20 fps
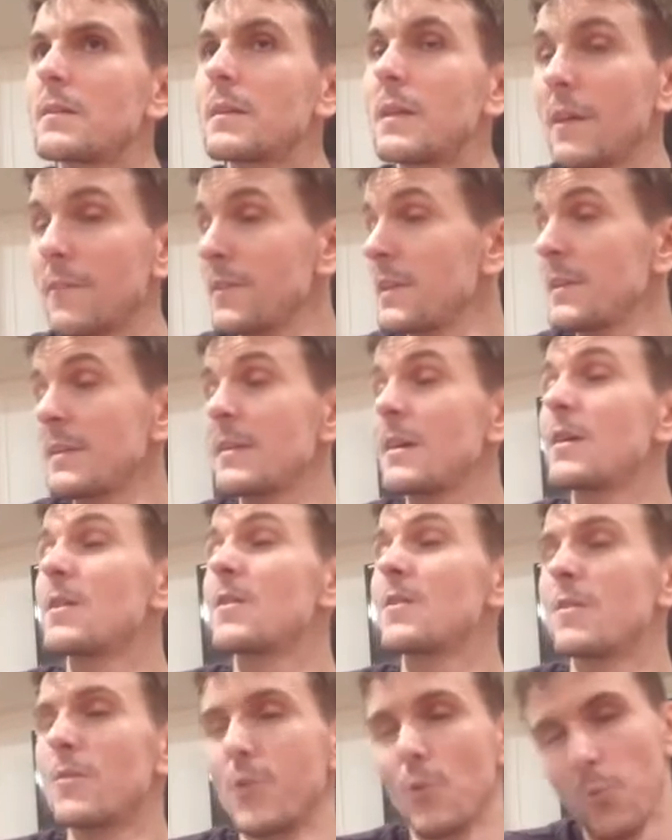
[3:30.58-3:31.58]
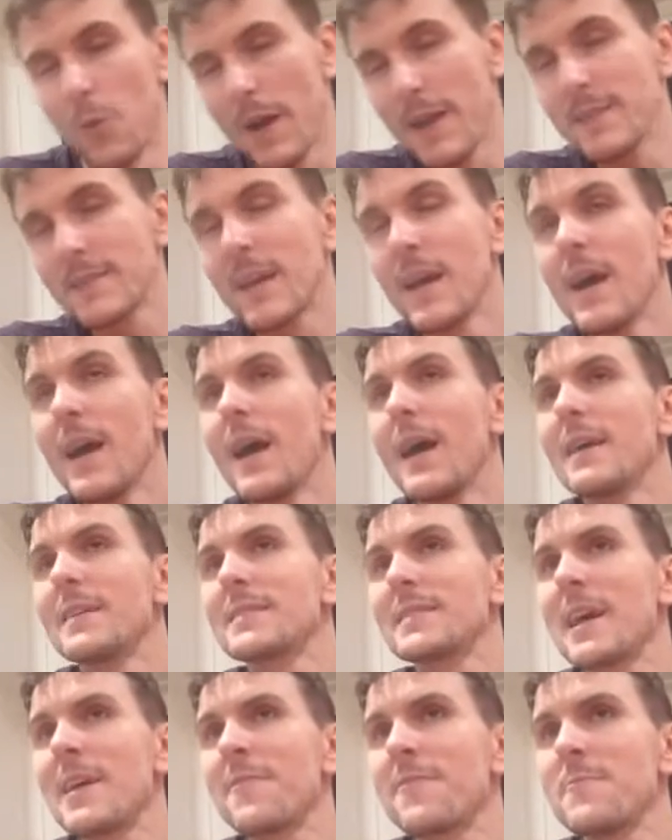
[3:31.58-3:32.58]
Lovely, the weight.
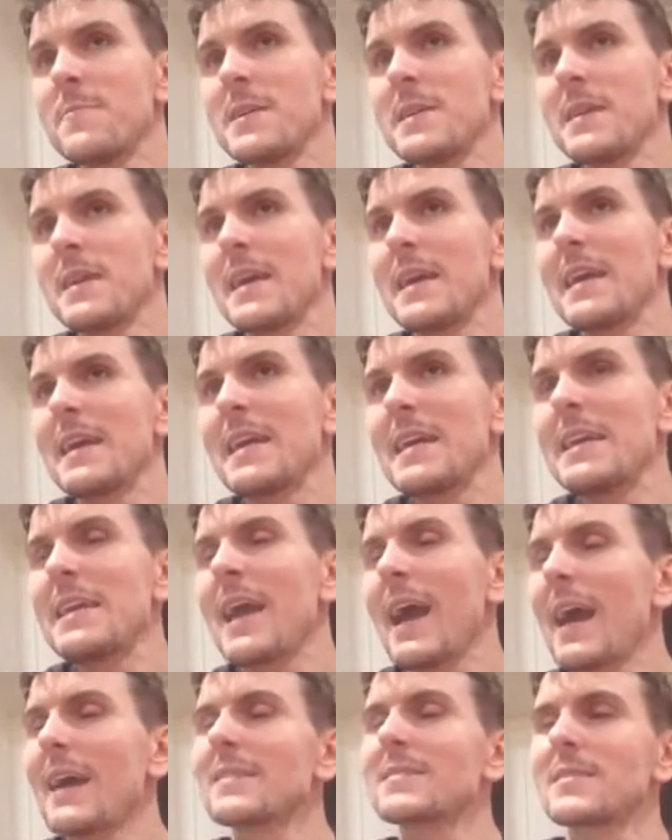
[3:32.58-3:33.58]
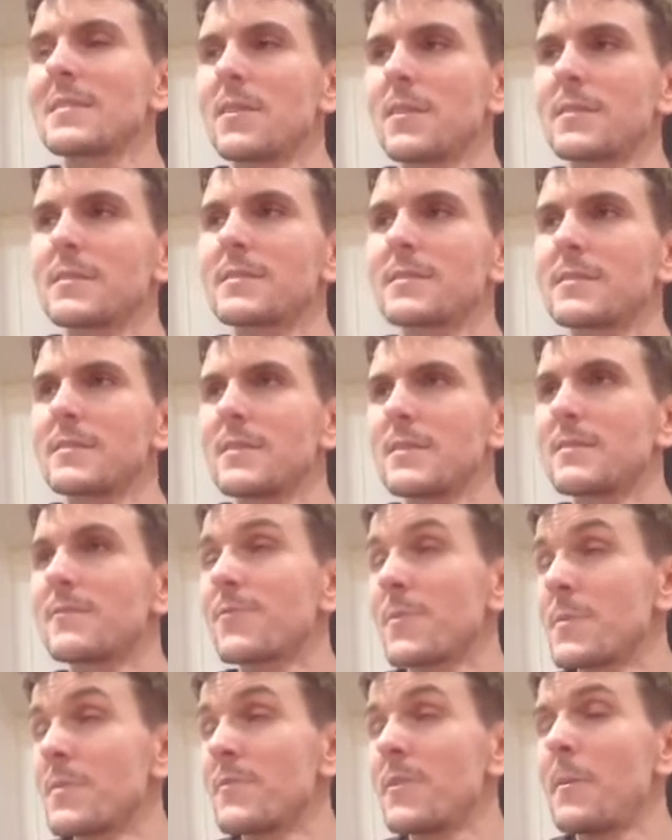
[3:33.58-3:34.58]
Say for me, he has lost,
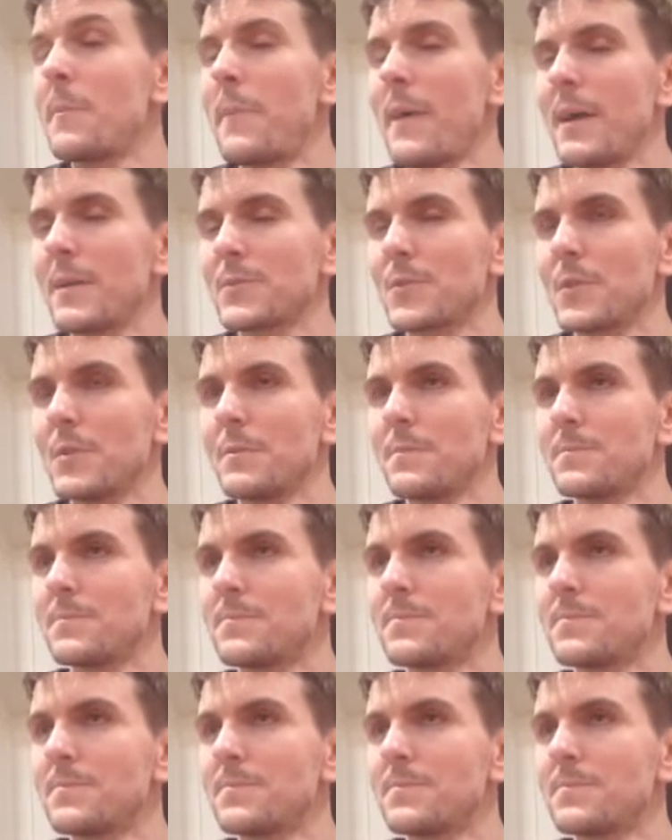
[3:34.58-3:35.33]
from the verb perdre.